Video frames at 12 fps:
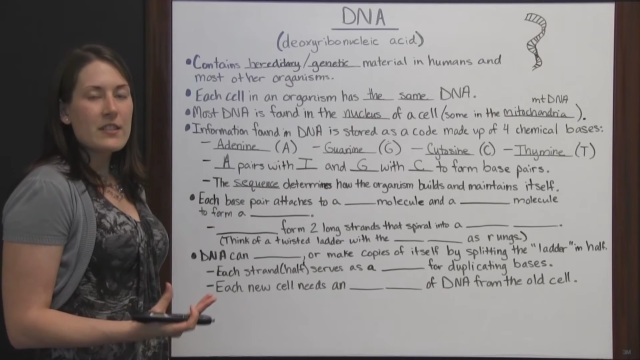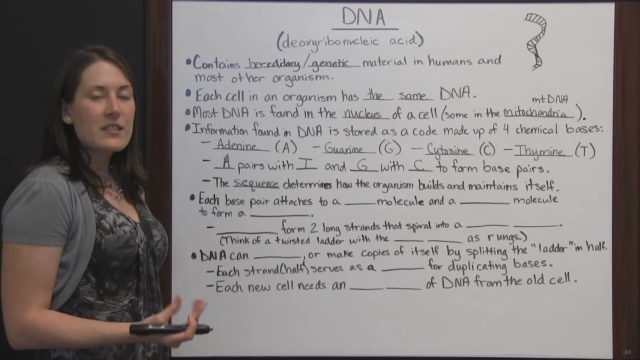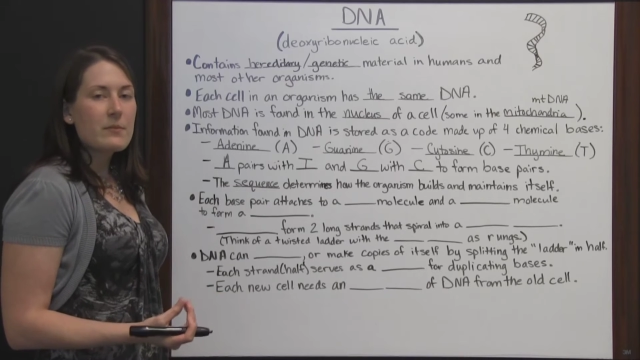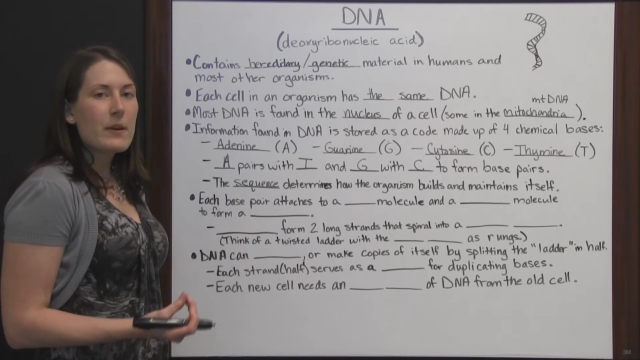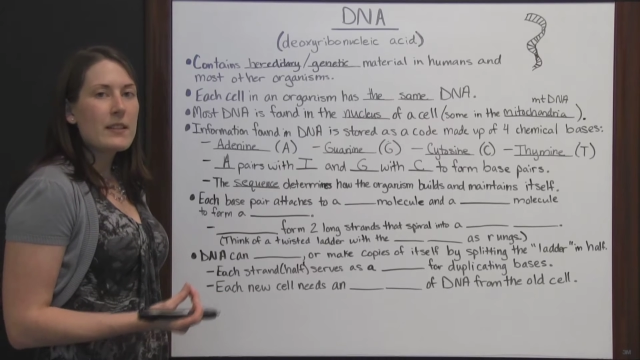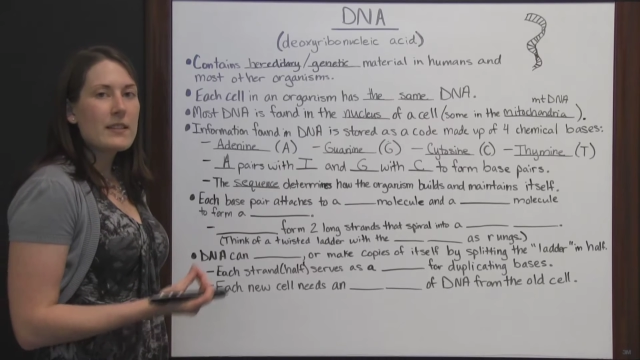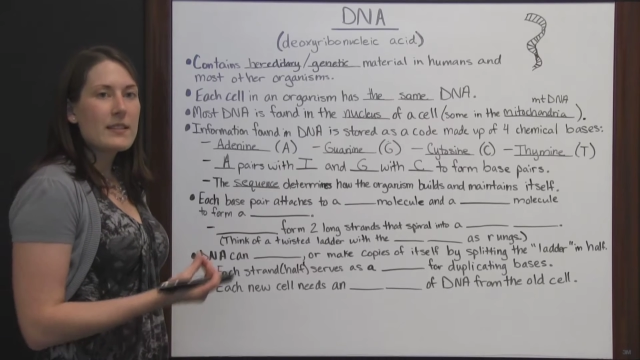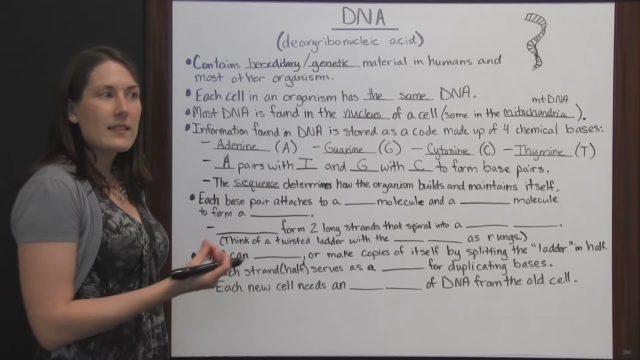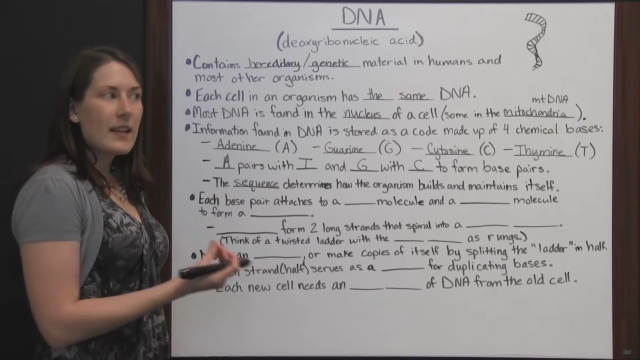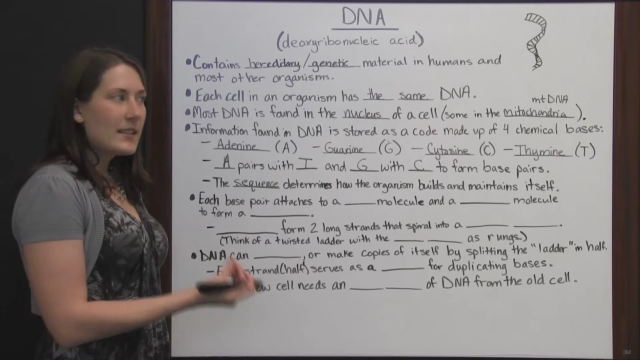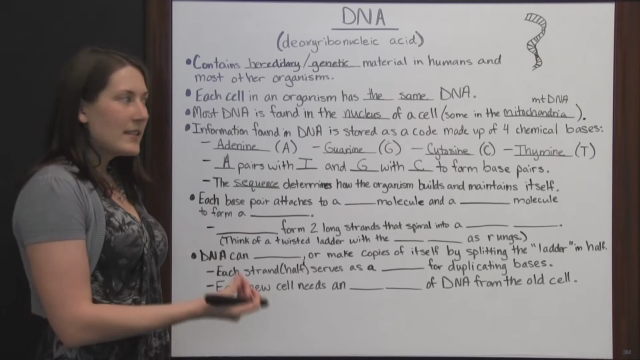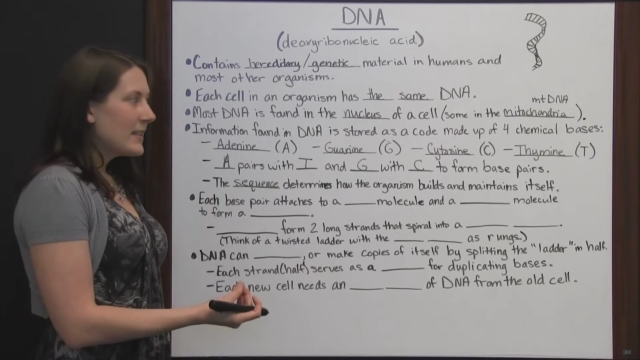is what
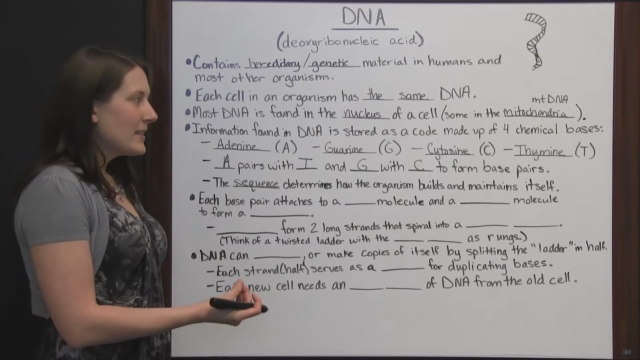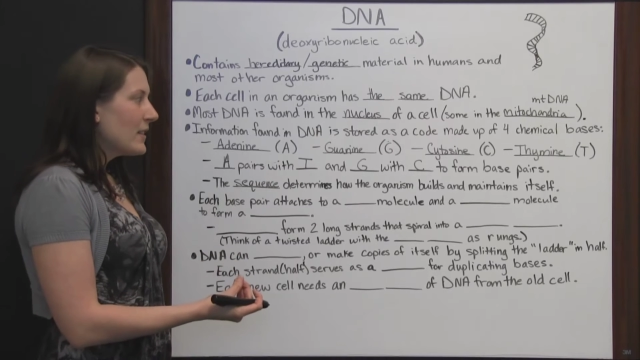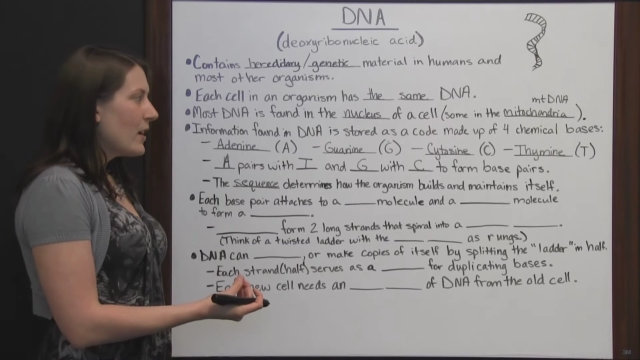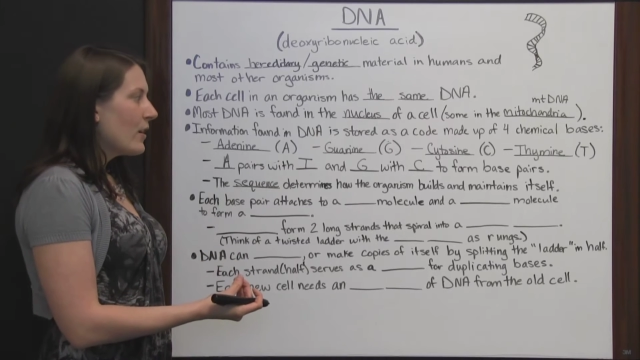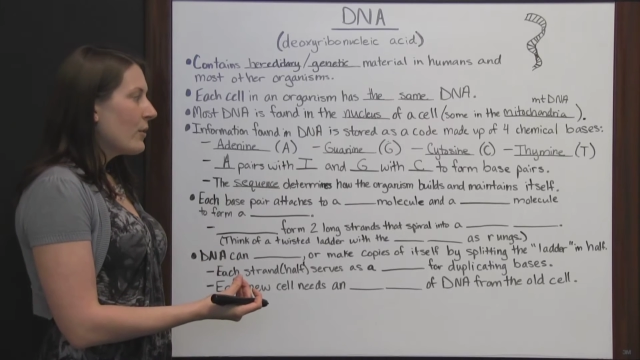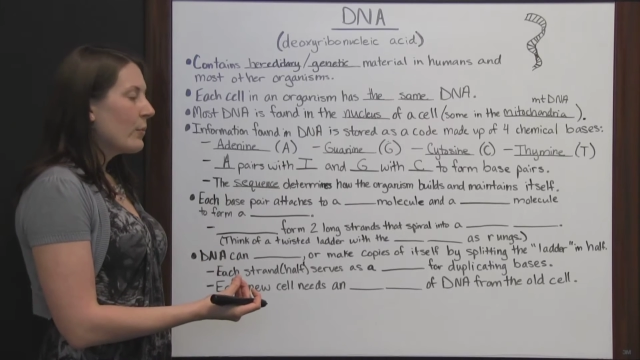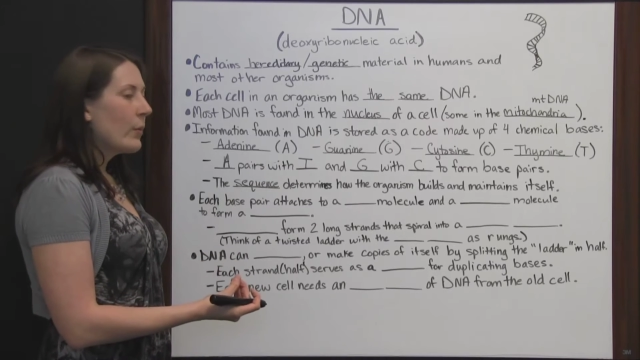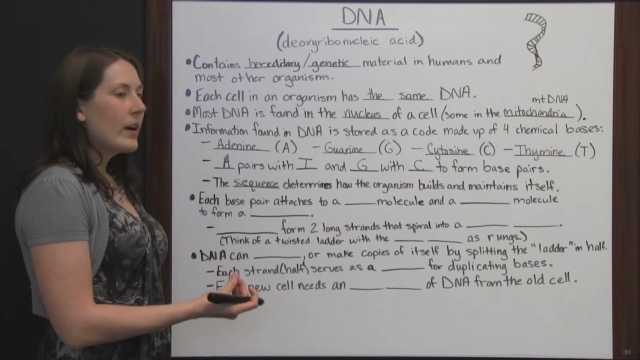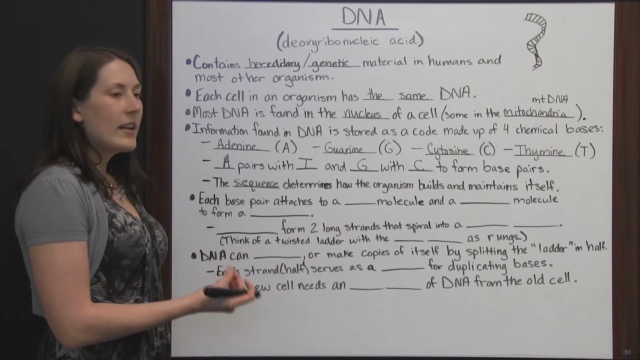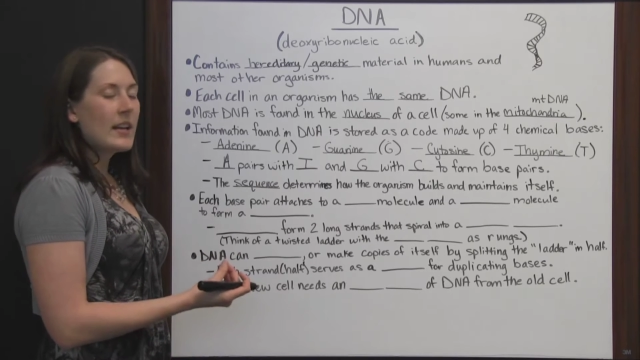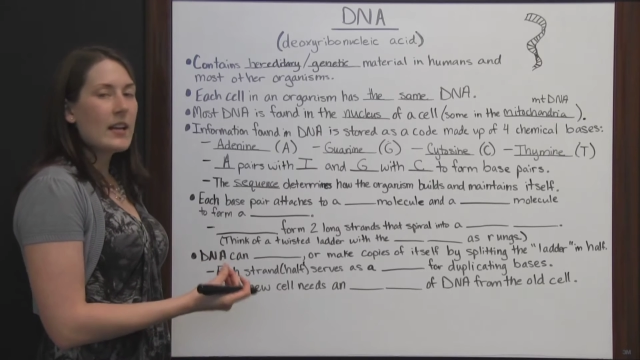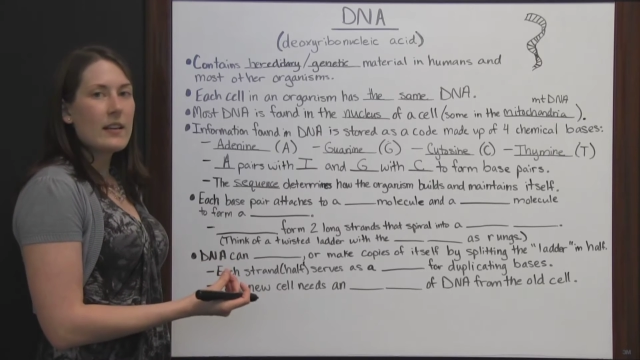lets us know
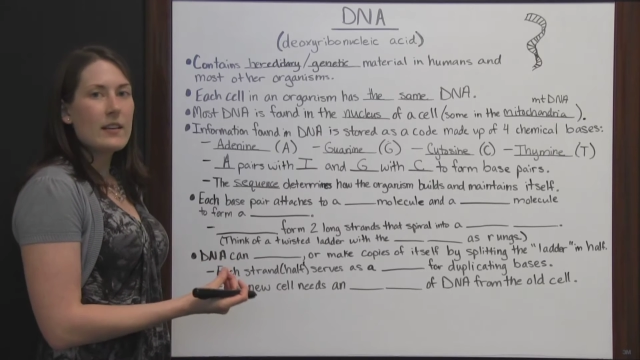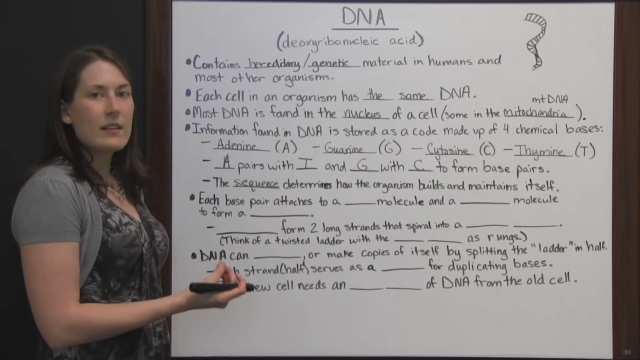what